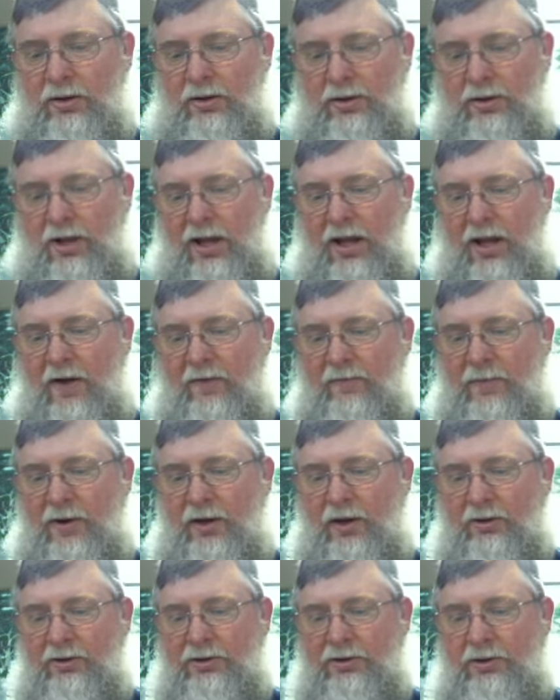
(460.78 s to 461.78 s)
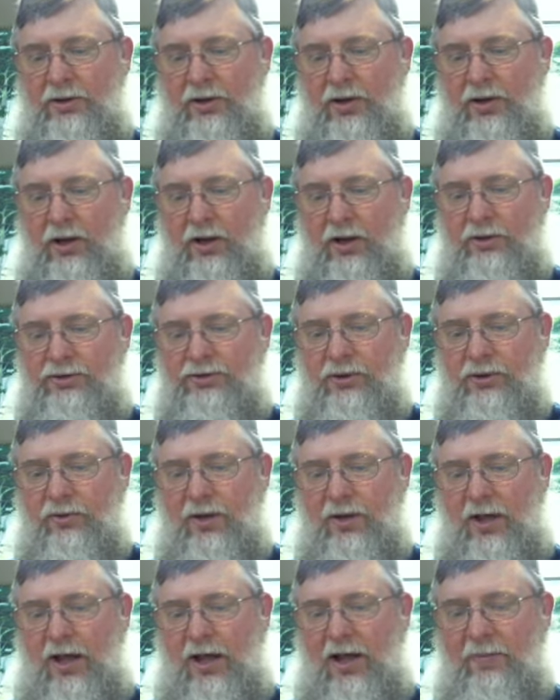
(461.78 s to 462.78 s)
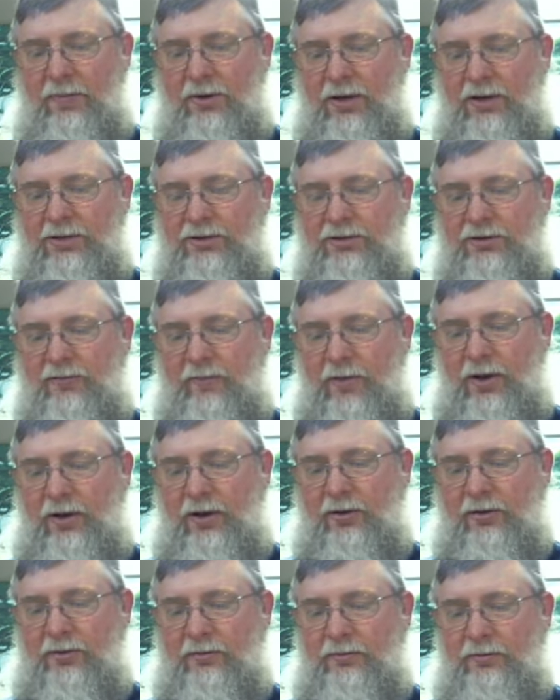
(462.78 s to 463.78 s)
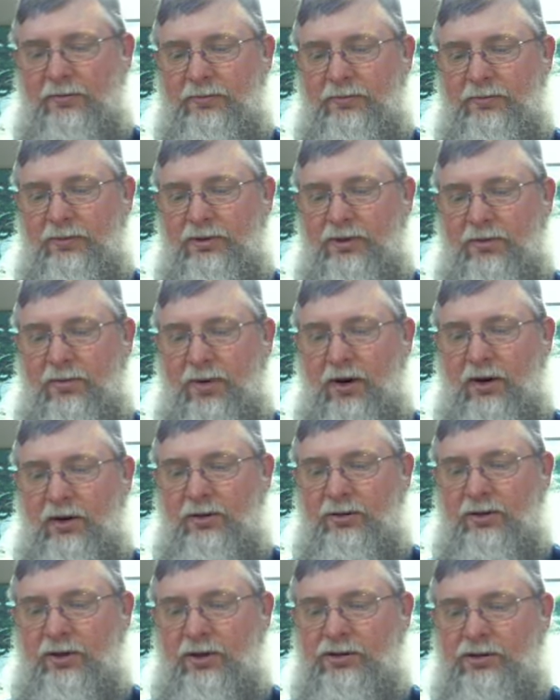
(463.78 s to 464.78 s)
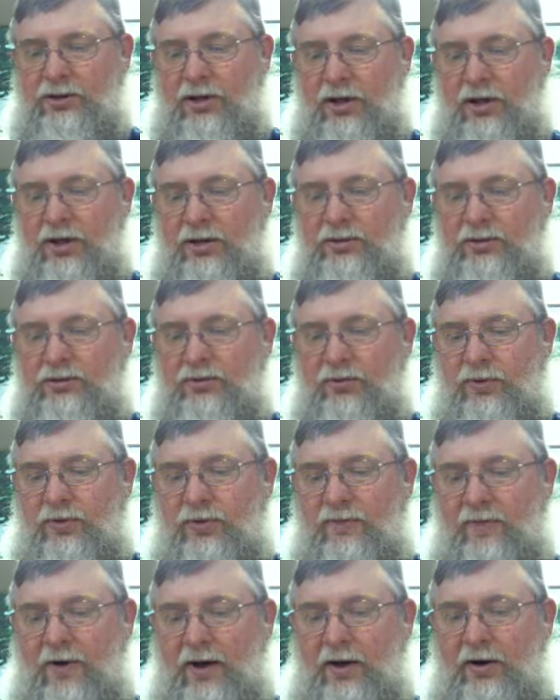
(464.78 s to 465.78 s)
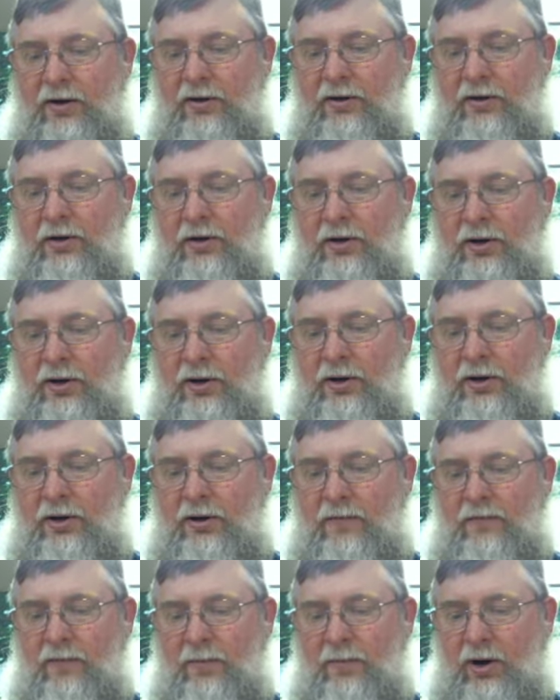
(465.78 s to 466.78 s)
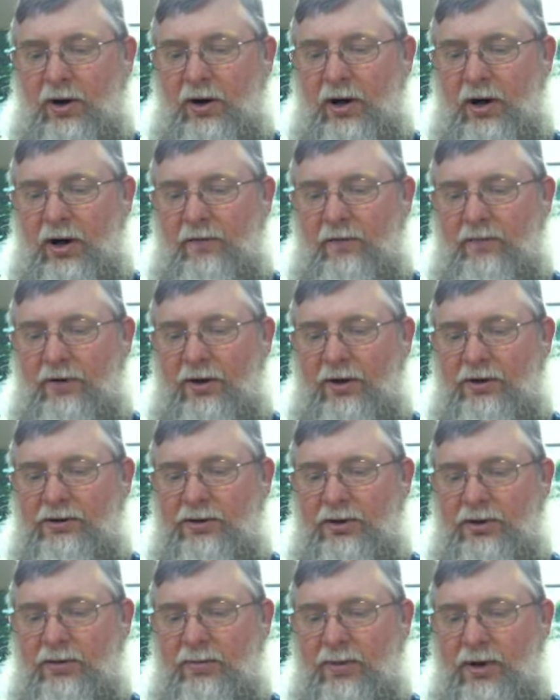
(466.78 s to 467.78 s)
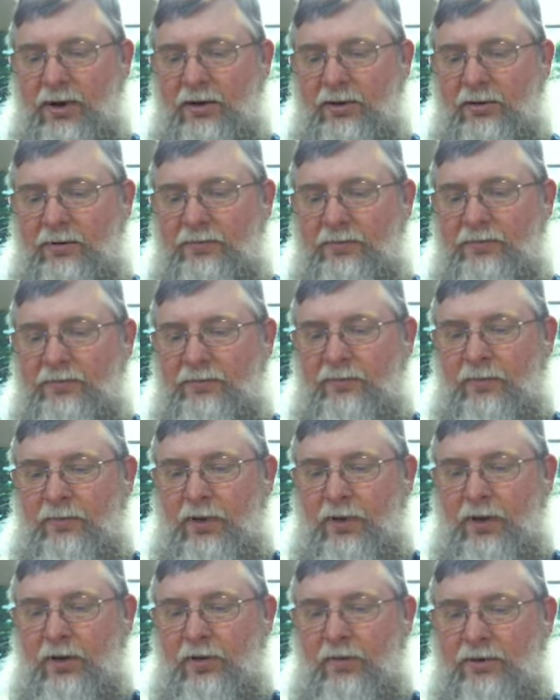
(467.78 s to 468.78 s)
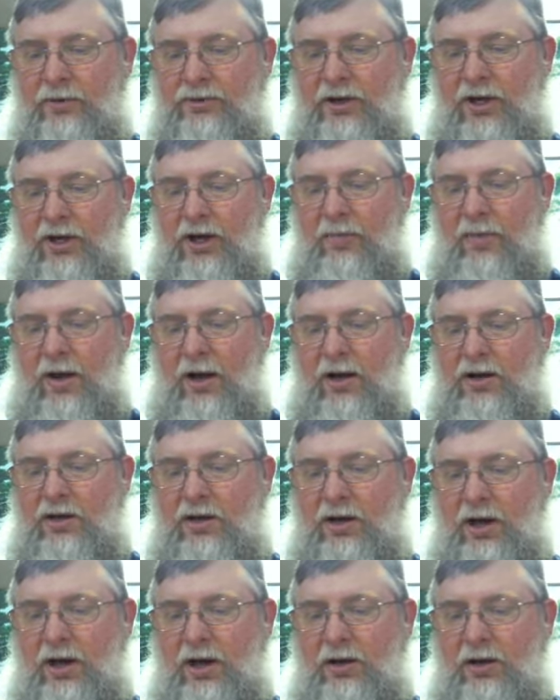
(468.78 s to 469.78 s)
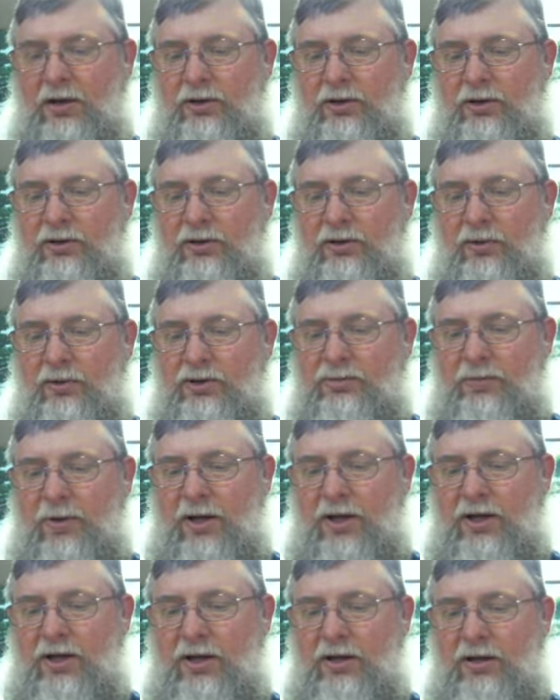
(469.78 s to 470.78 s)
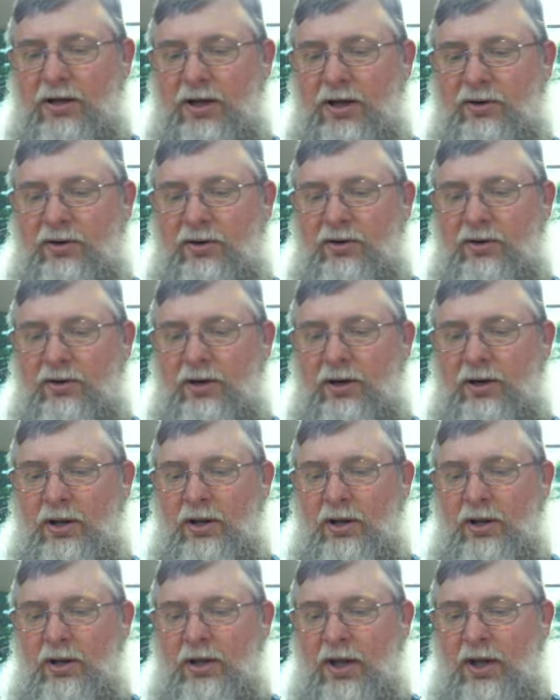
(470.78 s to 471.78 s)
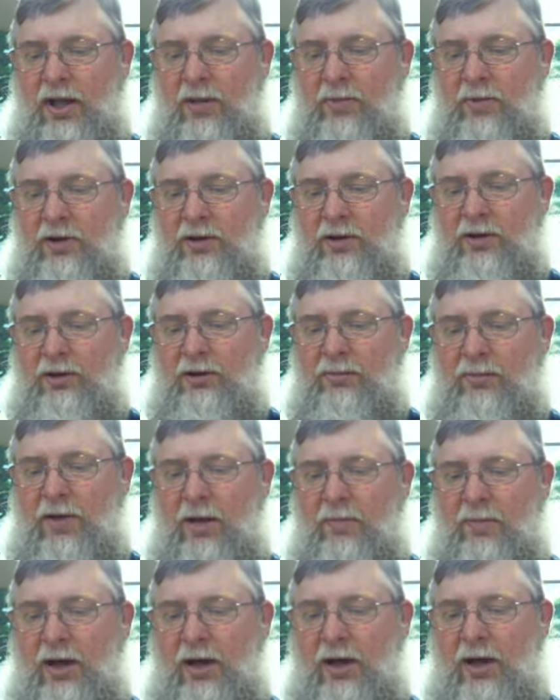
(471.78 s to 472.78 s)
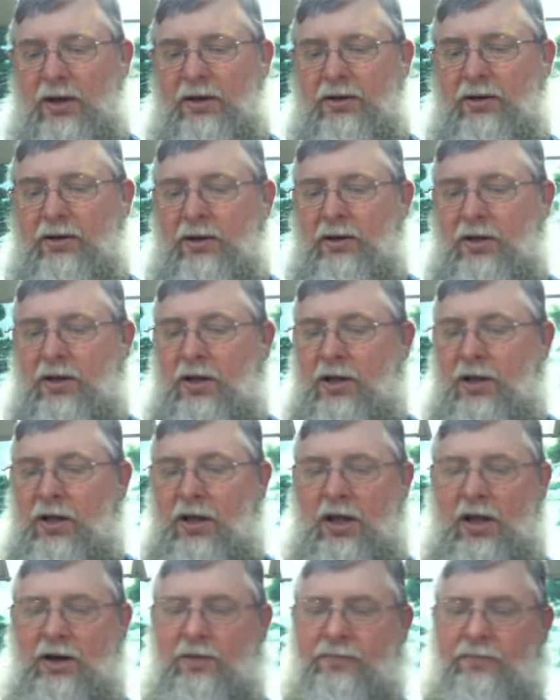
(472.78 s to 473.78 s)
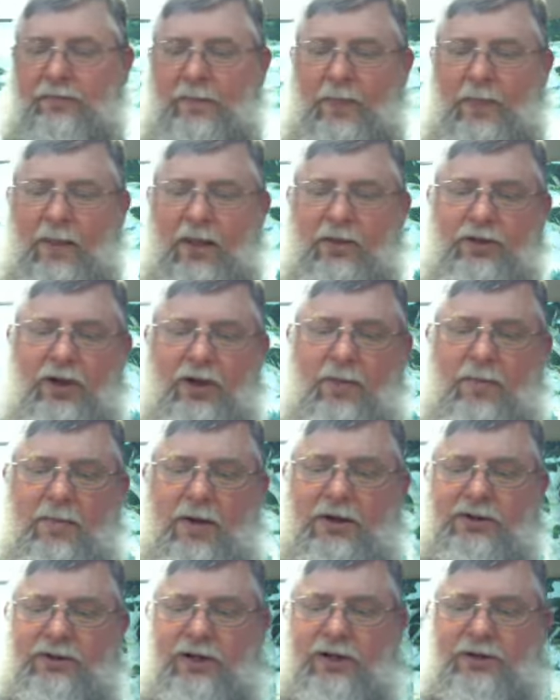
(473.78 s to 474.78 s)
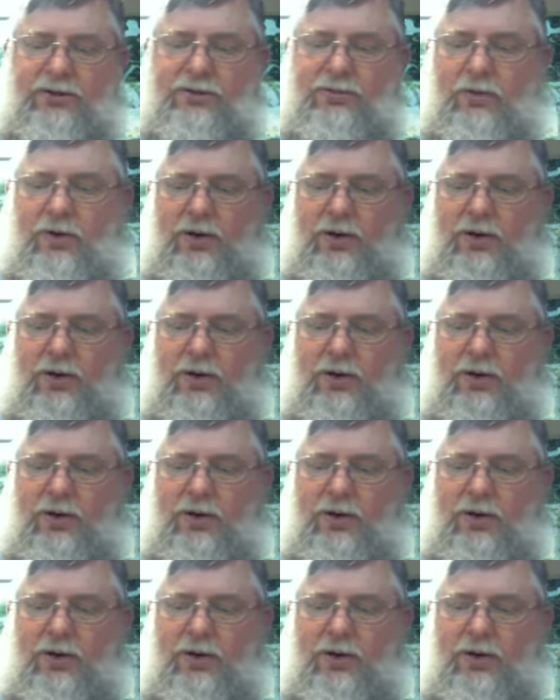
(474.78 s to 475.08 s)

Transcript: They have built also the high places of Baal, to burn their sons with fire for burnt offerings unto Baal, which I commanded not, nor spake it, neither came it into my mind. And think about this.